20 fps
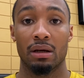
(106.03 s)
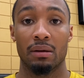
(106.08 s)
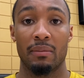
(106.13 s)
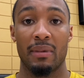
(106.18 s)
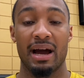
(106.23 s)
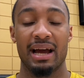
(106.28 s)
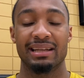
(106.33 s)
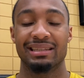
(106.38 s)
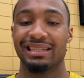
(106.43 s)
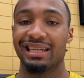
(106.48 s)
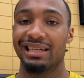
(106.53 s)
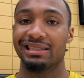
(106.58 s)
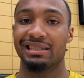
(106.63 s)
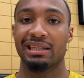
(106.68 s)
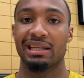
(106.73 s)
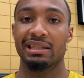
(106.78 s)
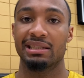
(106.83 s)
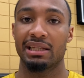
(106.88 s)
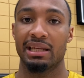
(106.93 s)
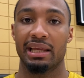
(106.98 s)
my
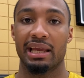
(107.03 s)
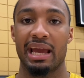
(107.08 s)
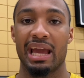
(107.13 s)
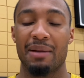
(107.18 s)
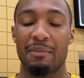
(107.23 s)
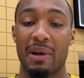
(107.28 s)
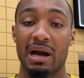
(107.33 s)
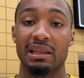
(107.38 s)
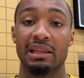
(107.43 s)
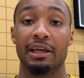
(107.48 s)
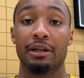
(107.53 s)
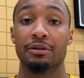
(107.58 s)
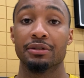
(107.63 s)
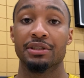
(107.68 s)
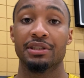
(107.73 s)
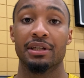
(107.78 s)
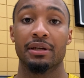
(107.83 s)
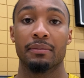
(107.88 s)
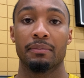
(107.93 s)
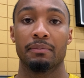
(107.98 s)
intensity to the game, my
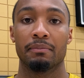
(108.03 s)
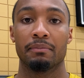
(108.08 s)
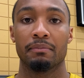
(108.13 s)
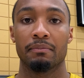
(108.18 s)
leadership,